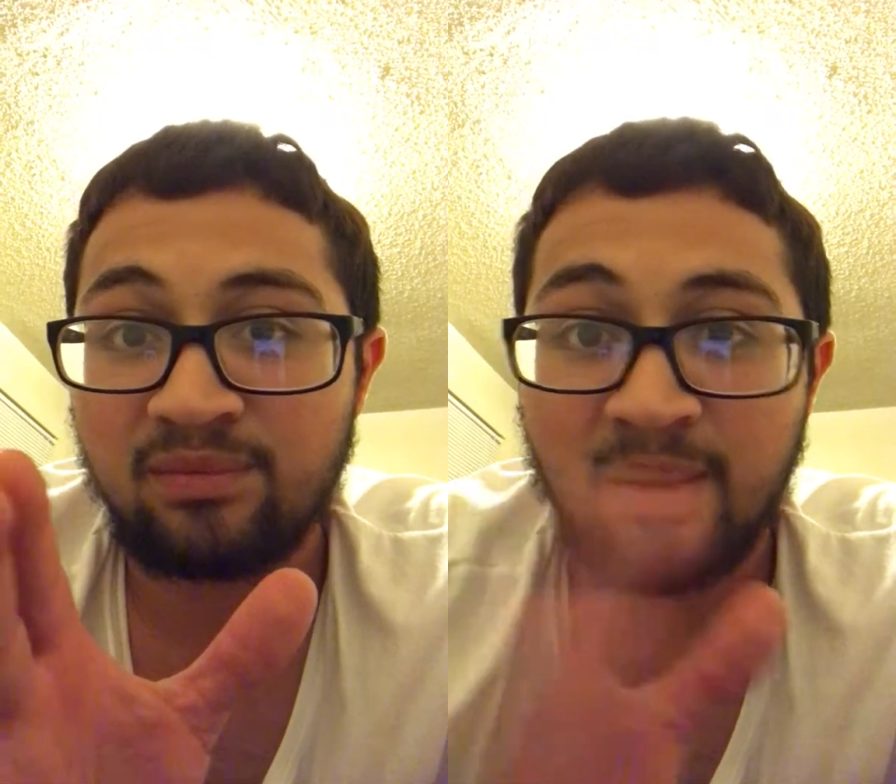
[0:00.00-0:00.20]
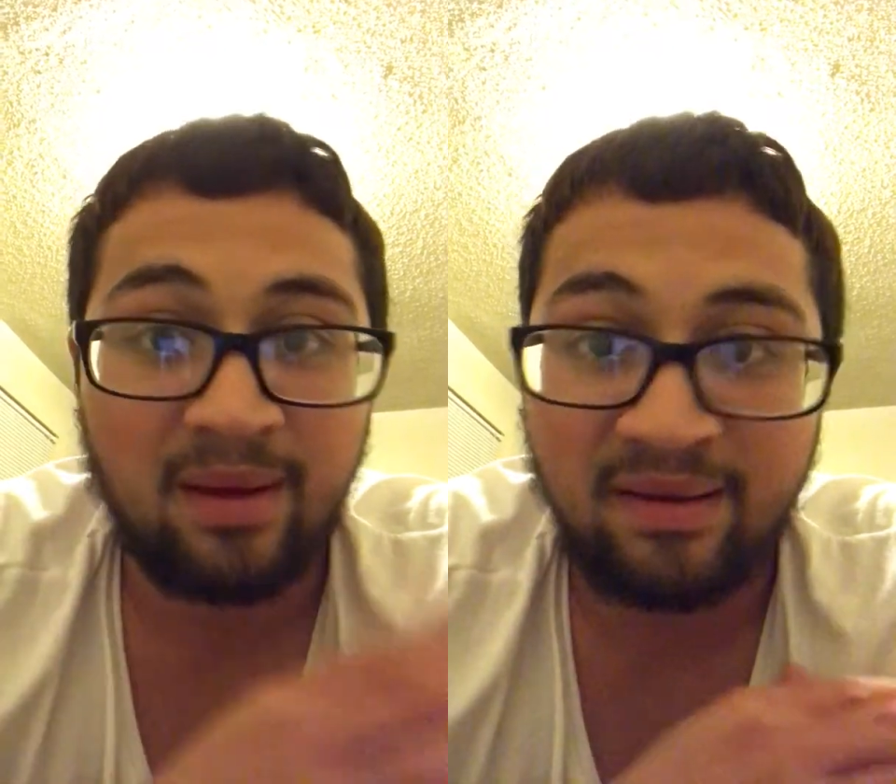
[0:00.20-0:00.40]

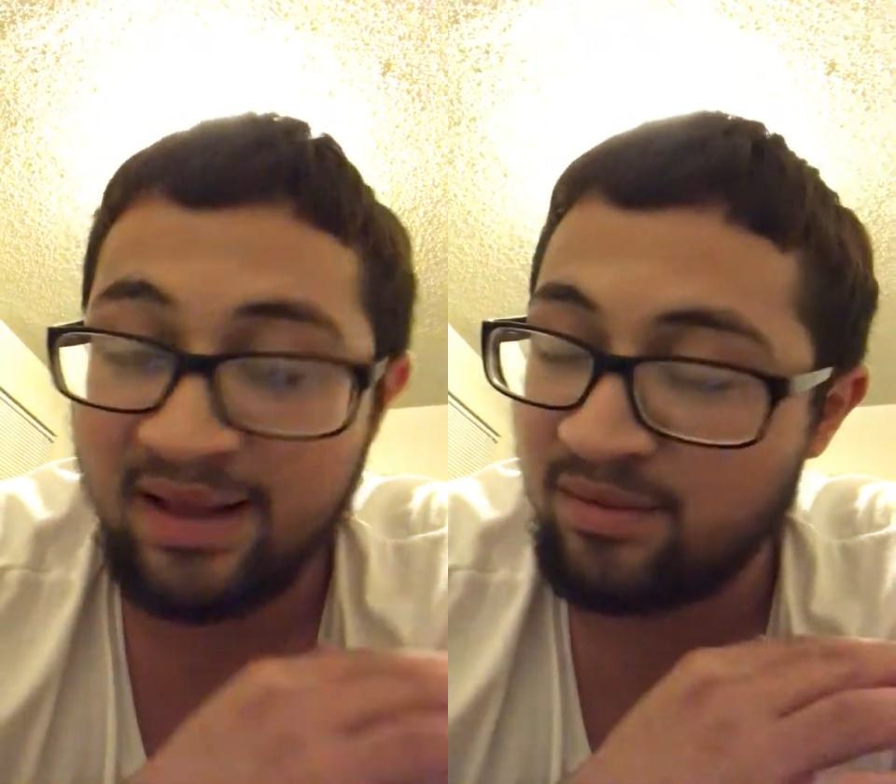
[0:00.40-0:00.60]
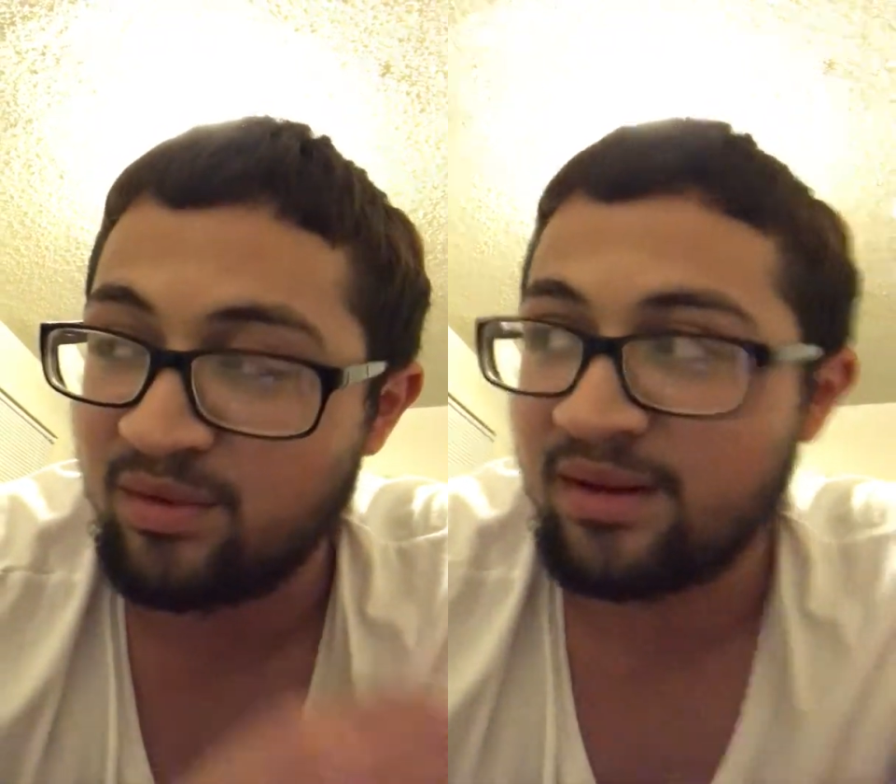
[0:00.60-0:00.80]
I mean,
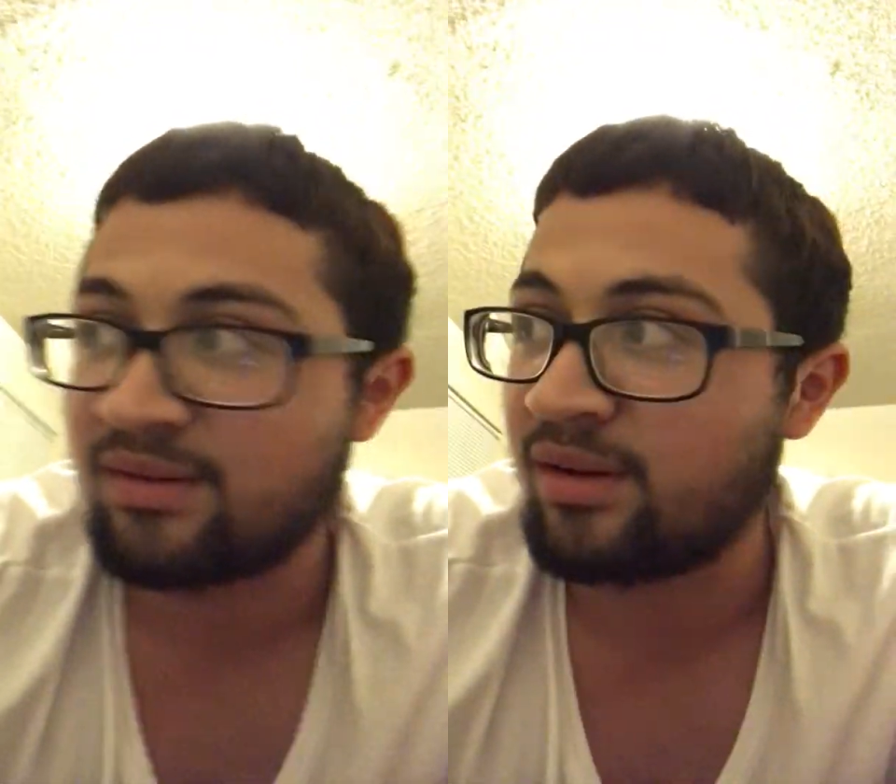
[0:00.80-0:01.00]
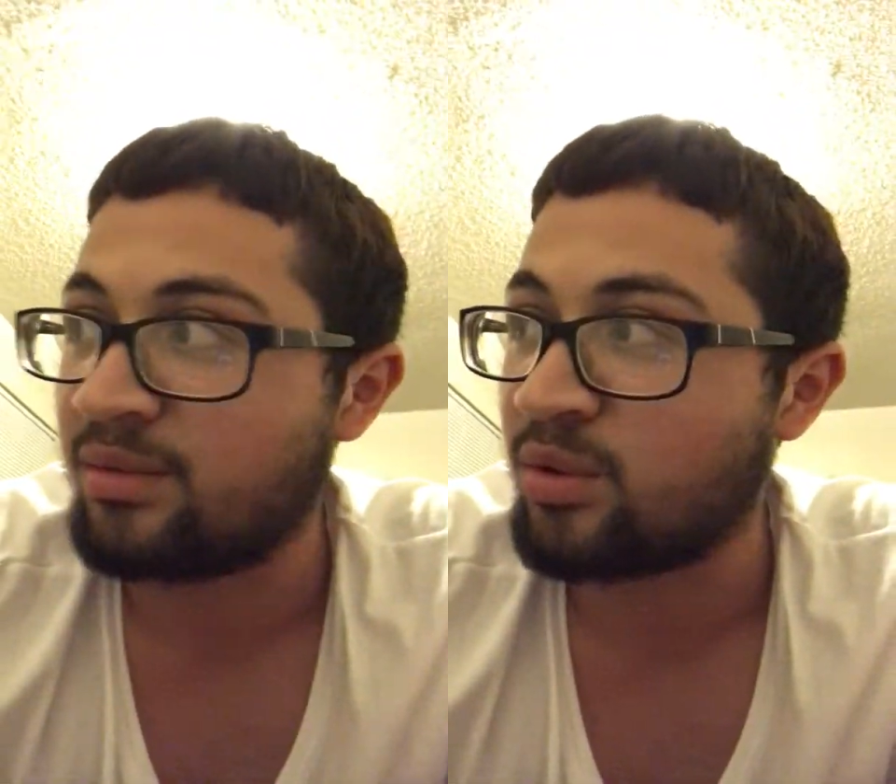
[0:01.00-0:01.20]
that, that
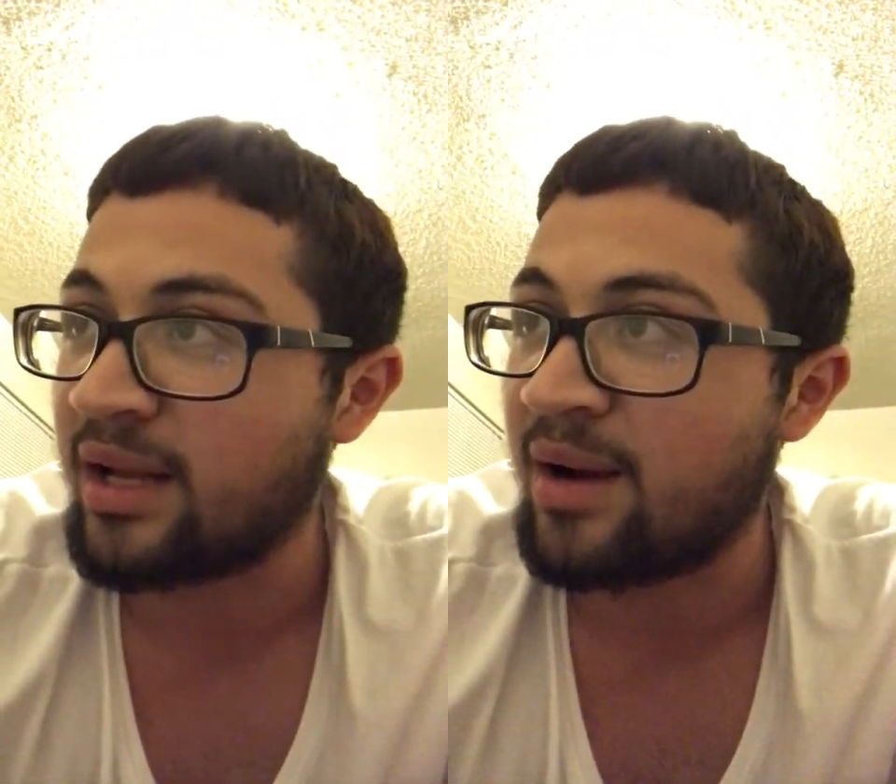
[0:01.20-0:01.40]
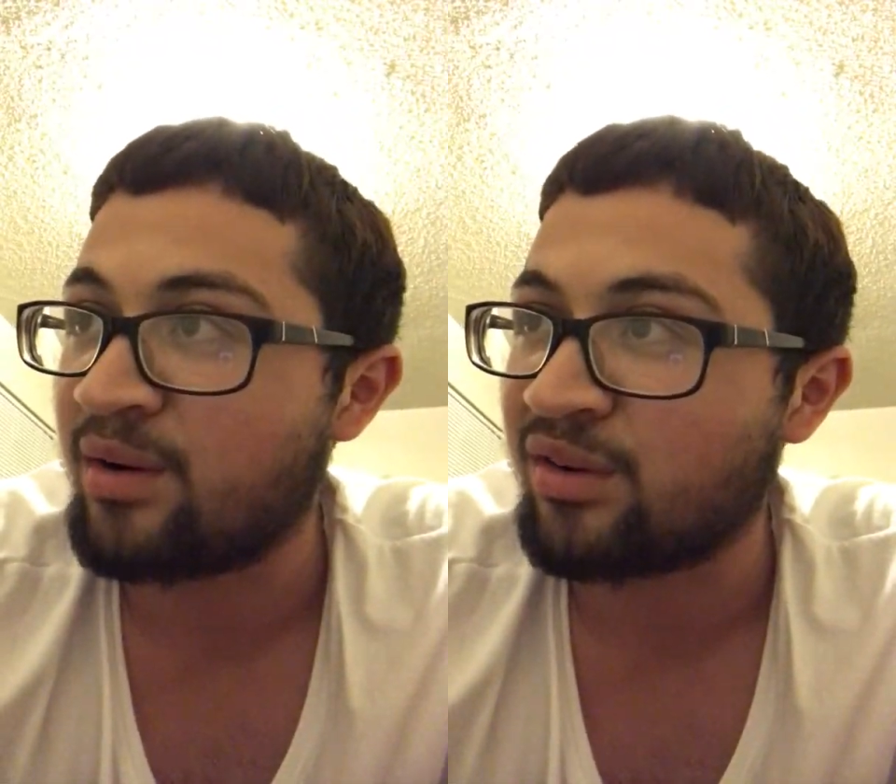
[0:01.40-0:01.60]
sleep, 20 hour